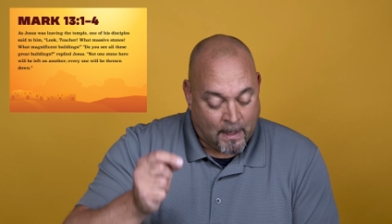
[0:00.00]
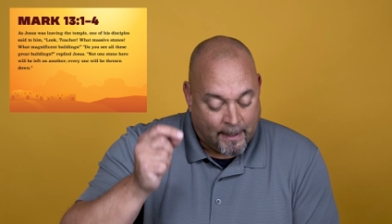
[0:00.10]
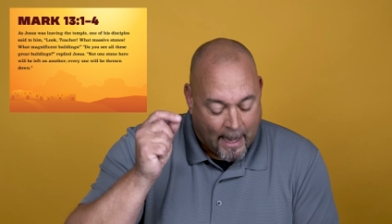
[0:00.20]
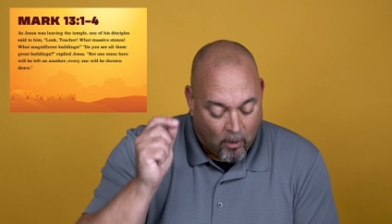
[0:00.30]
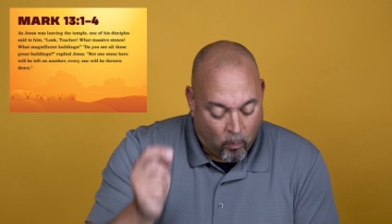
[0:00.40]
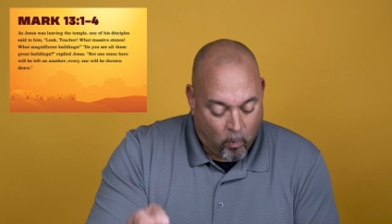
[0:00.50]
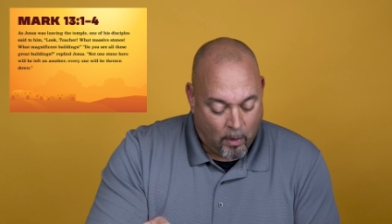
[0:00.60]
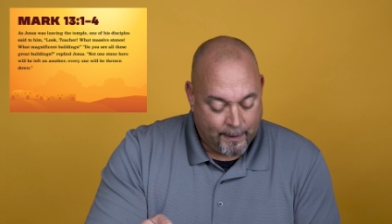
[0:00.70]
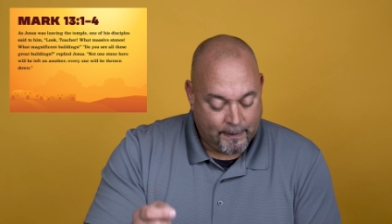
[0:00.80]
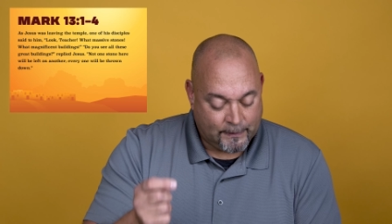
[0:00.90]
Not
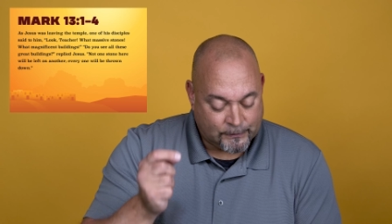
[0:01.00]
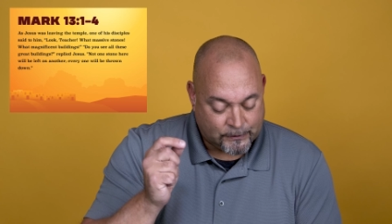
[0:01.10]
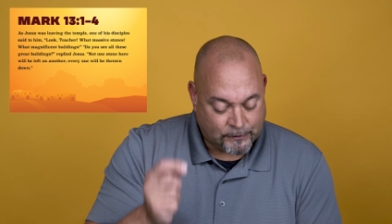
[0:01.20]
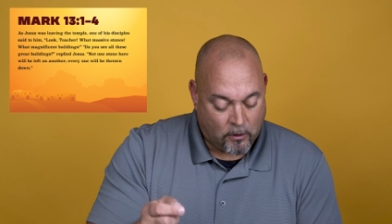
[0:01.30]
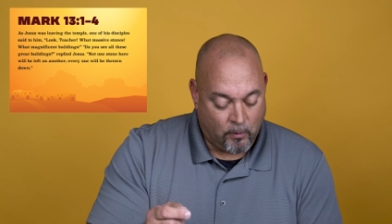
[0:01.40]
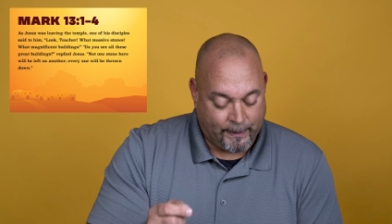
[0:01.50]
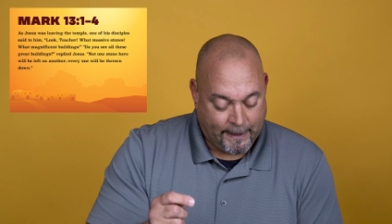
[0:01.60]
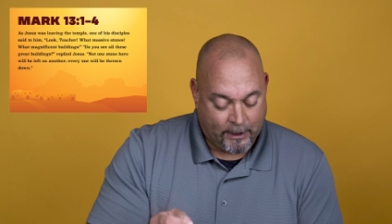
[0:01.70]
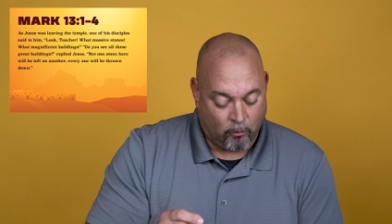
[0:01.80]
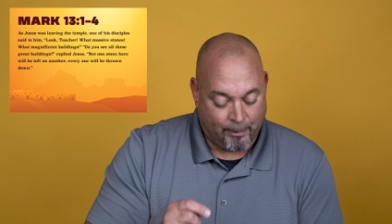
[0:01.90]
one stone
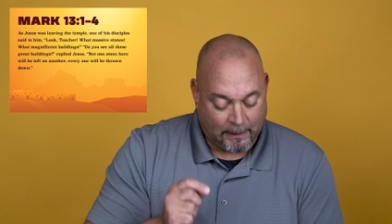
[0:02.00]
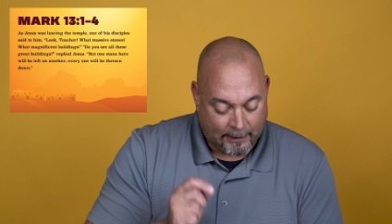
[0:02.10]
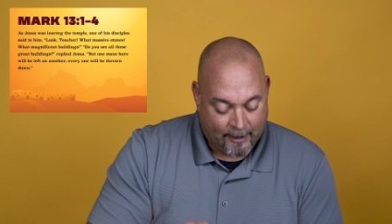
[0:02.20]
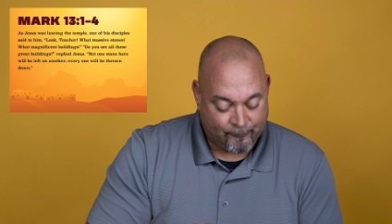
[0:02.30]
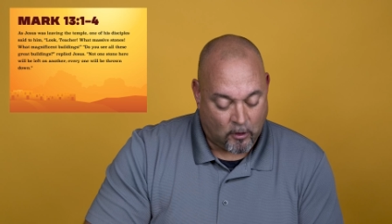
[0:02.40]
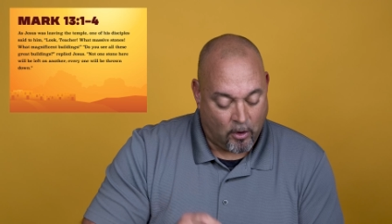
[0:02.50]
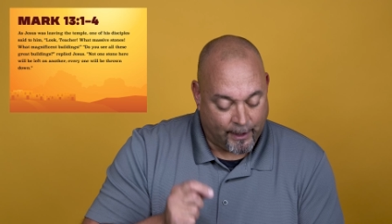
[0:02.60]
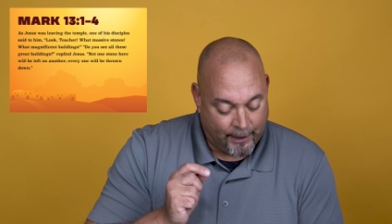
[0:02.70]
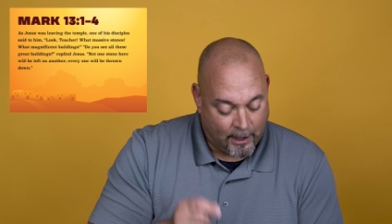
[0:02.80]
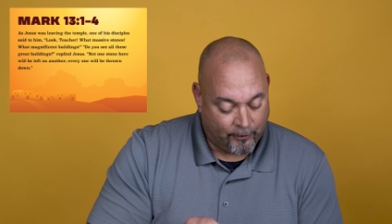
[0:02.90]
here will be left on
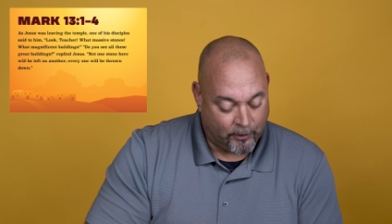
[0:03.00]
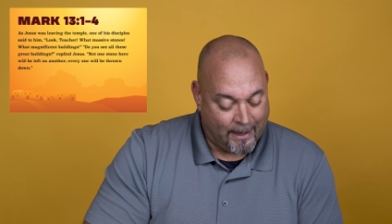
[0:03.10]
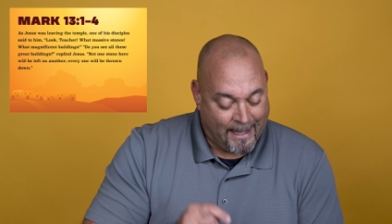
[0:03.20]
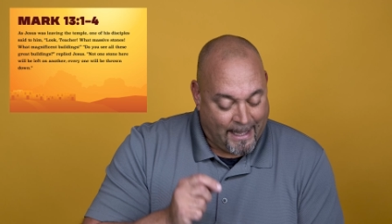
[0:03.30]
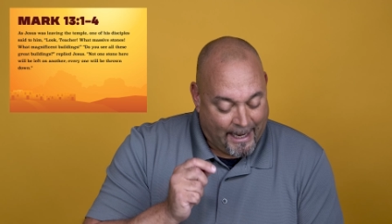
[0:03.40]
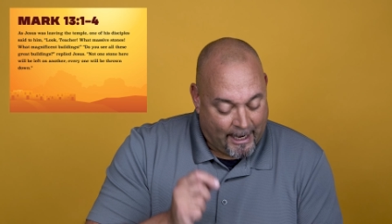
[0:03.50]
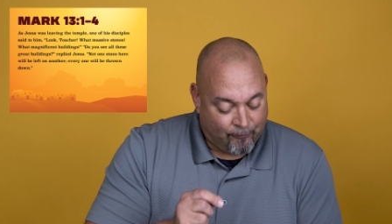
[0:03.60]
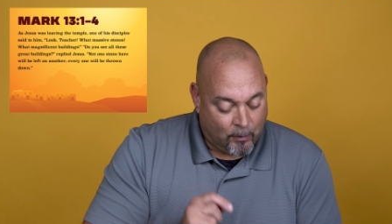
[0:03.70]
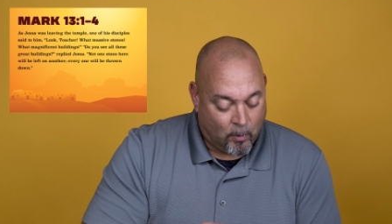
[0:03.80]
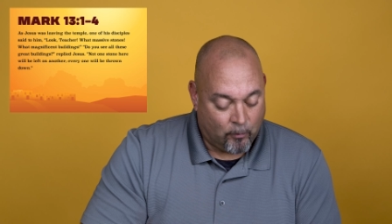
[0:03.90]
another.
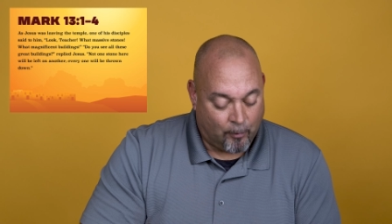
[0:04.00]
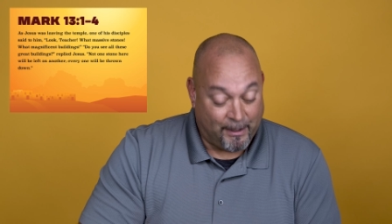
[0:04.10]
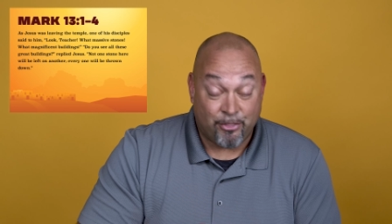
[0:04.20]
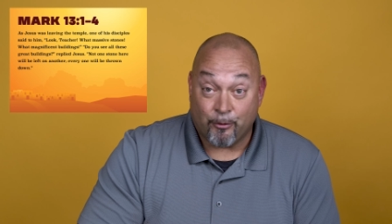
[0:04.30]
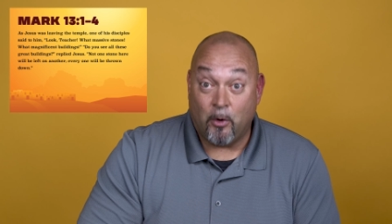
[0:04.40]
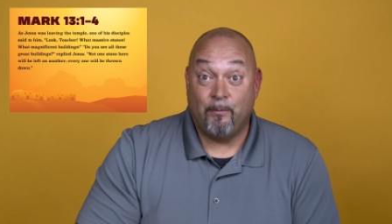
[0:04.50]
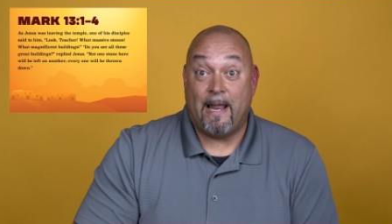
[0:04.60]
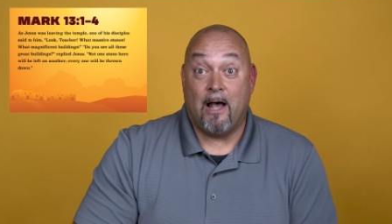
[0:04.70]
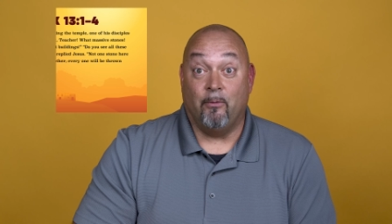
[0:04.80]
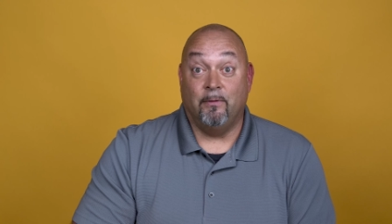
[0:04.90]
Every one will be thrown
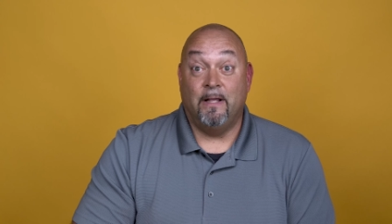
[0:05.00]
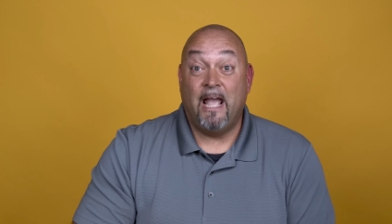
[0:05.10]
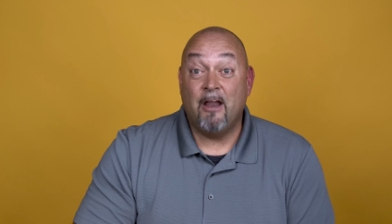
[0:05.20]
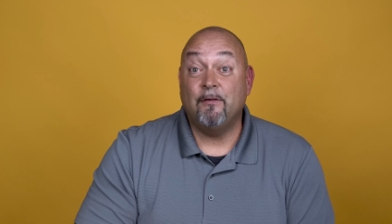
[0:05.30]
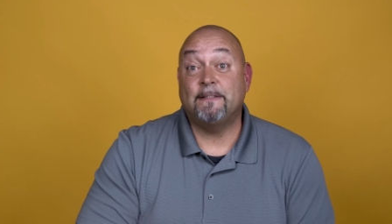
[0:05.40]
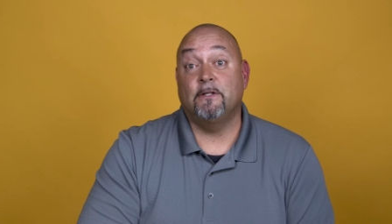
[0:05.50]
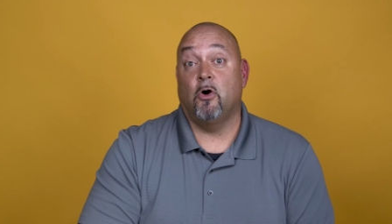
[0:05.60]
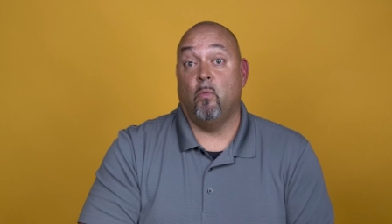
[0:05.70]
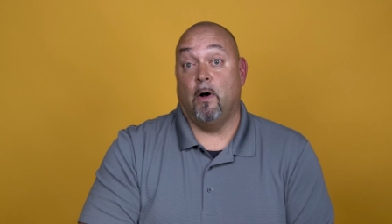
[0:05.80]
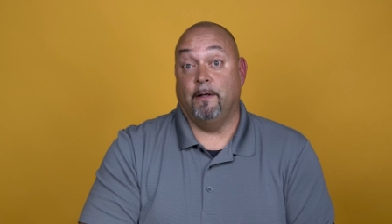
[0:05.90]
down, every
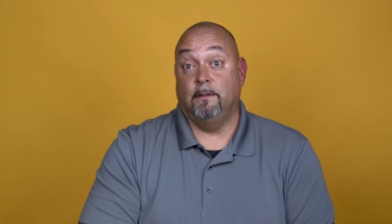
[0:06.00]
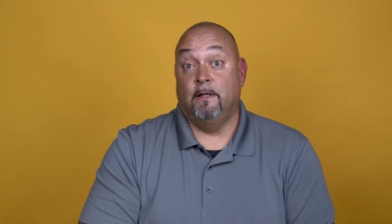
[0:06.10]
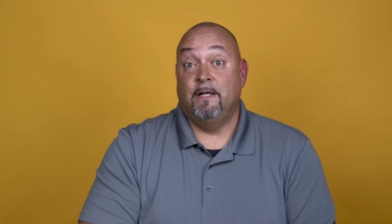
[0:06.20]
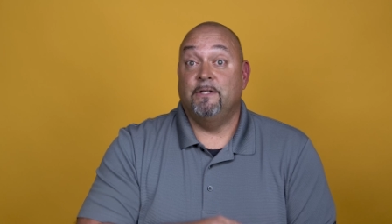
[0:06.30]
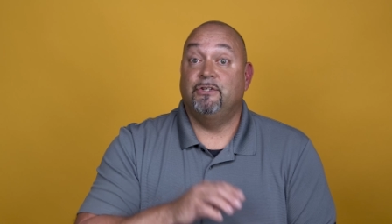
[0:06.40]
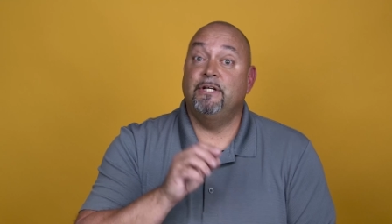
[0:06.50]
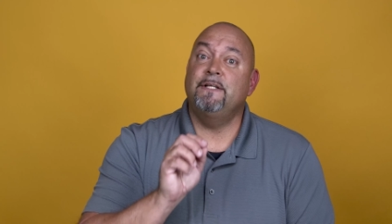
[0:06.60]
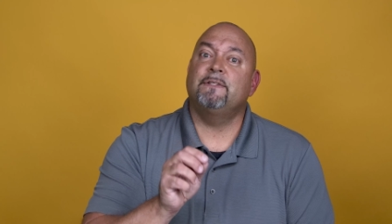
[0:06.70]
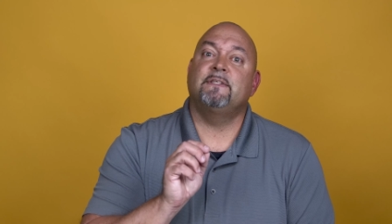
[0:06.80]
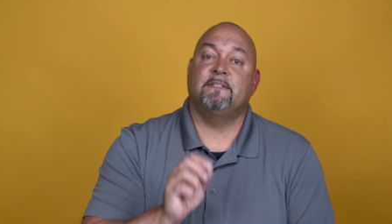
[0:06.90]
single one.
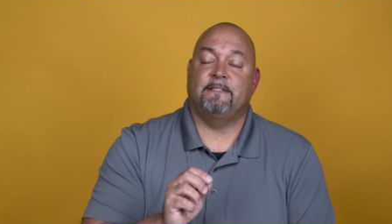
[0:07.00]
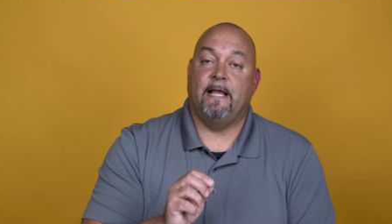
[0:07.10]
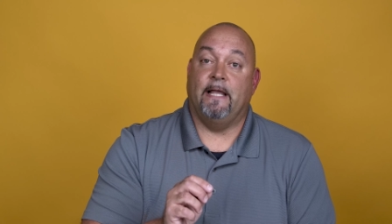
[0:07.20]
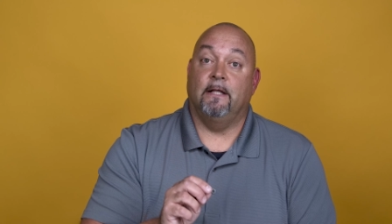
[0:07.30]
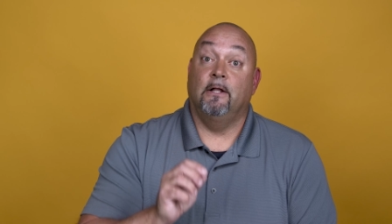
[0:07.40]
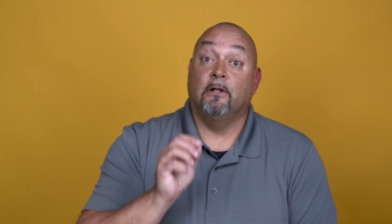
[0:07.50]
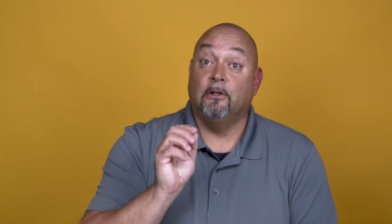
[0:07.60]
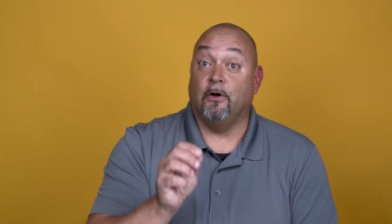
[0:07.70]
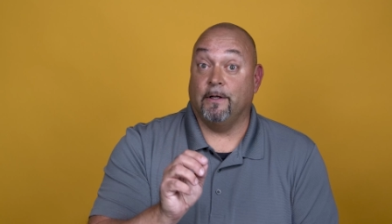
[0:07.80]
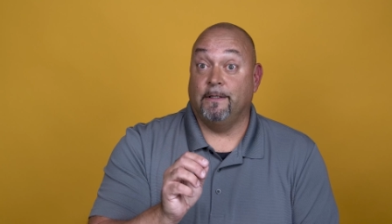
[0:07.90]
Jesus is saying,
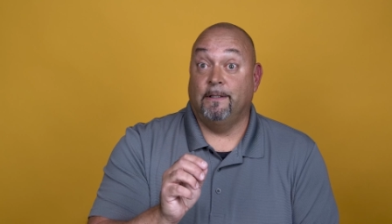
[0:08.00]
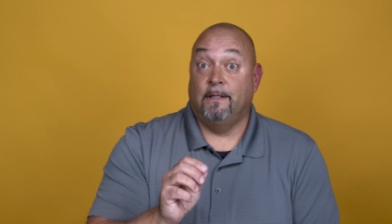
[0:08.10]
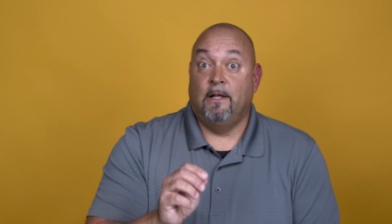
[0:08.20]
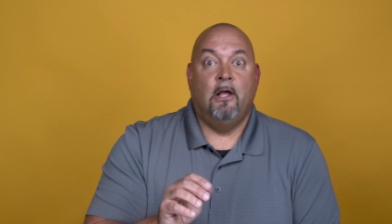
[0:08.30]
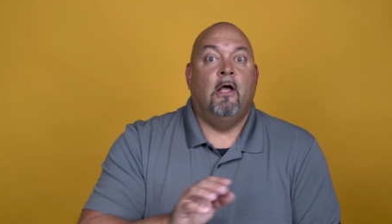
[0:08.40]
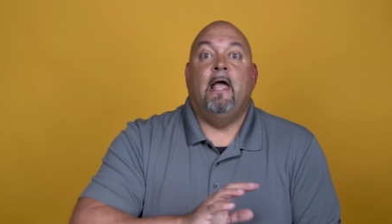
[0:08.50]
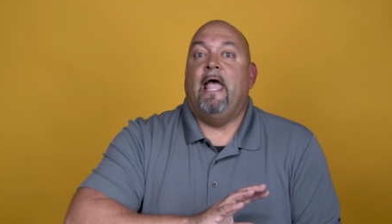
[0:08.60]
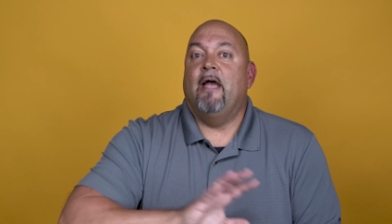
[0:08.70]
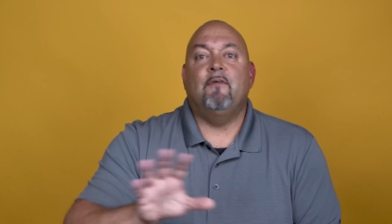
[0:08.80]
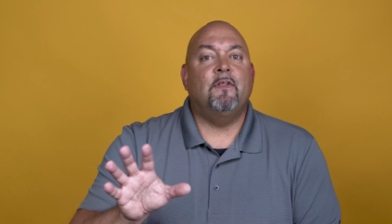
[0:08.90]
look,
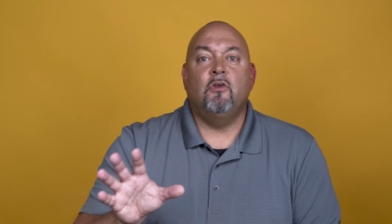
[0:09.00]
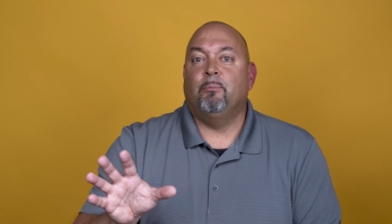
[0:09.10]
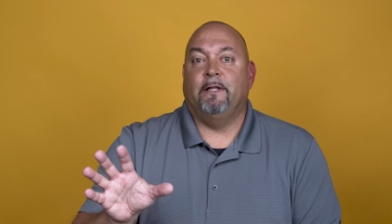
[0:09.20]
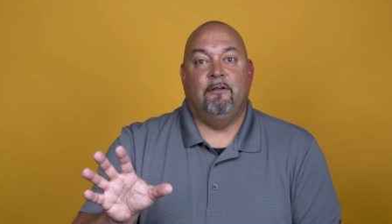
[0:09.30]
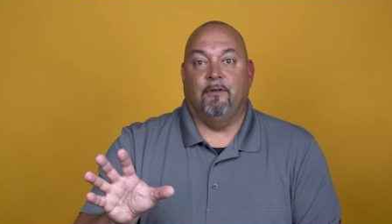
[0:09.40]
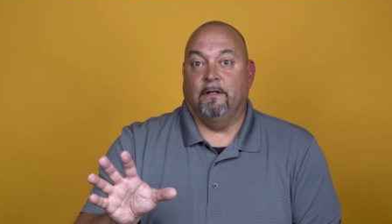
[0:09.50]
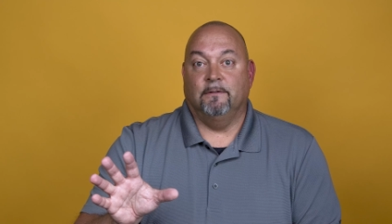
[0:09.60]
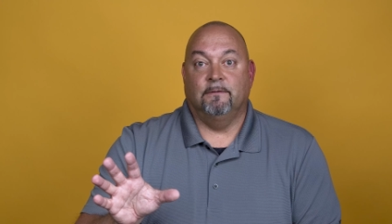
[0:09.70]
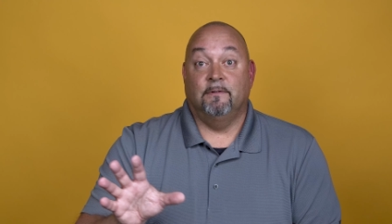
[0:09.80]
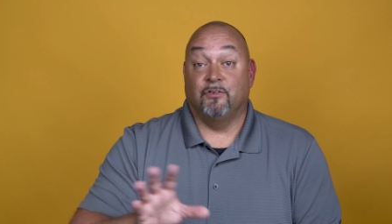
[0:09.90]
everything you believe
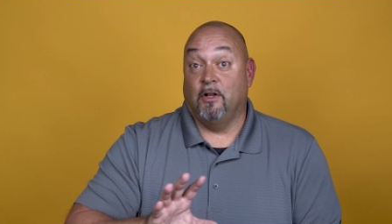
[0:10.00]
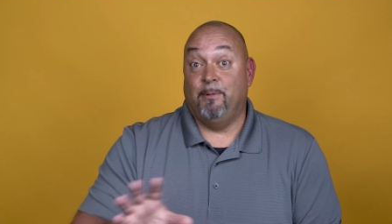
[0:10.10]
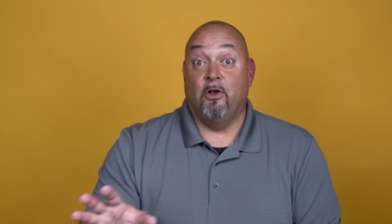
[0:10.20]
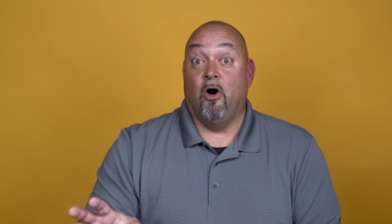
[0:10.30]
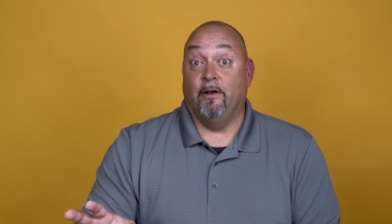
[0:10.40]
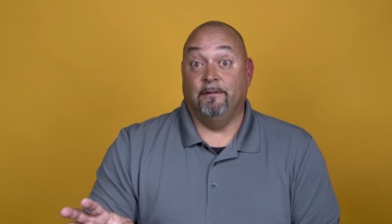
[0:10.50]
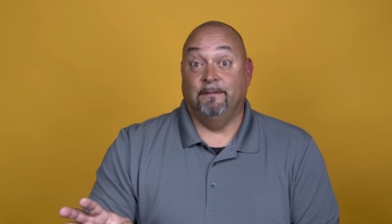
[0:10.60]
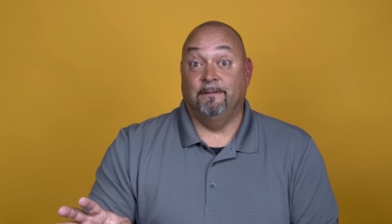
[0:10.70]
in is going to be gone.